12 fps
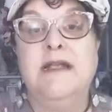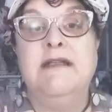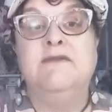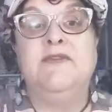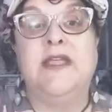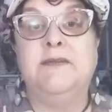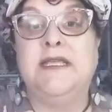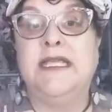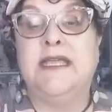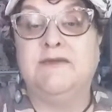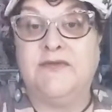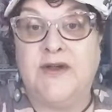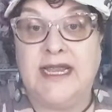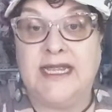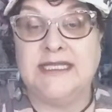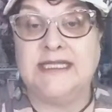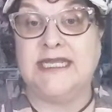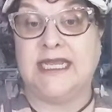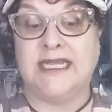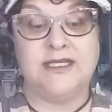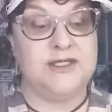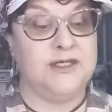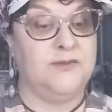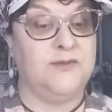family and friends, and
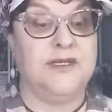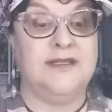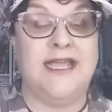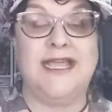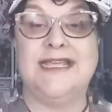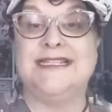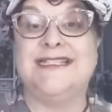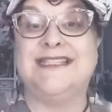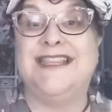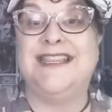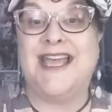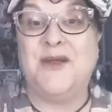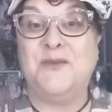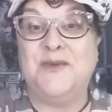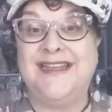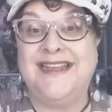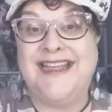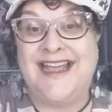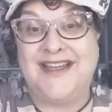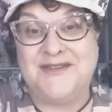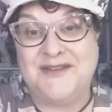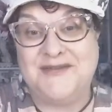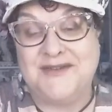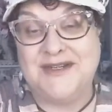to realize that we have
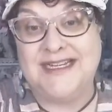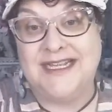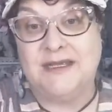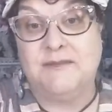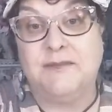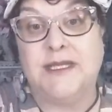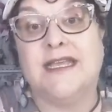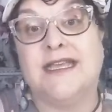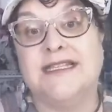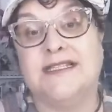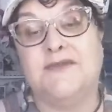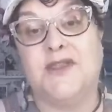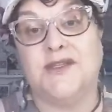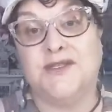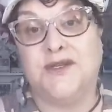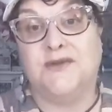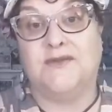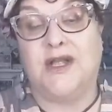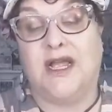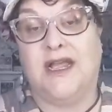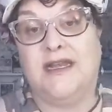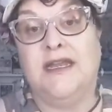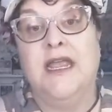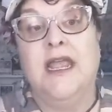our freedom because of those who have
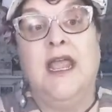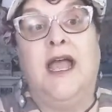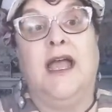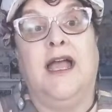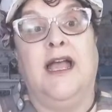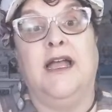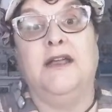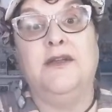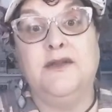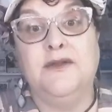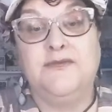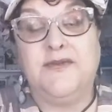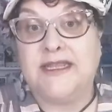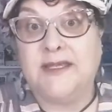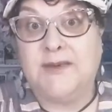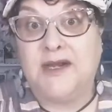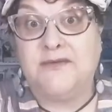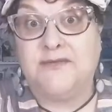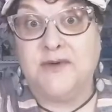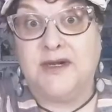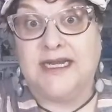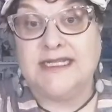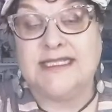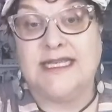gone, who fight the battle for
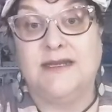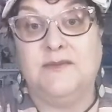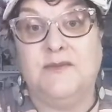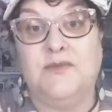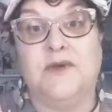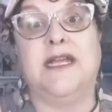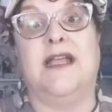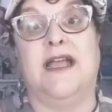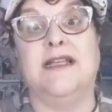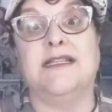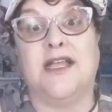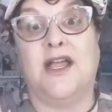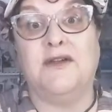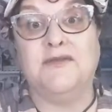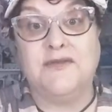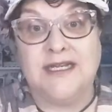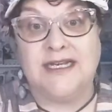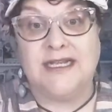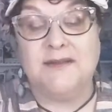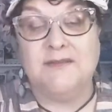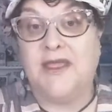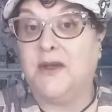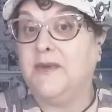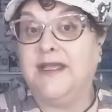us and bring us our freedom
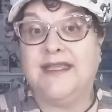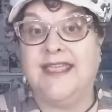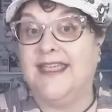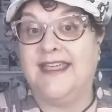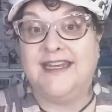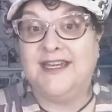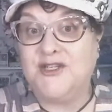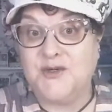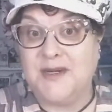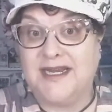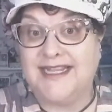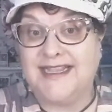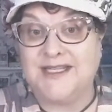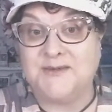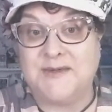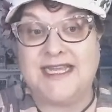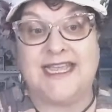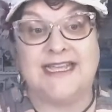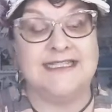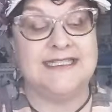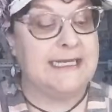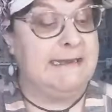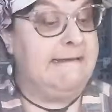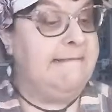that we can enjoy these
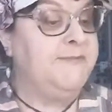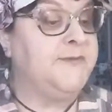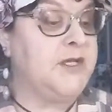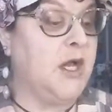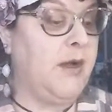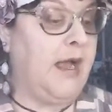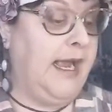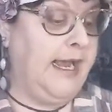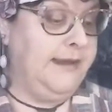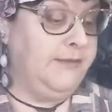weekends. So I am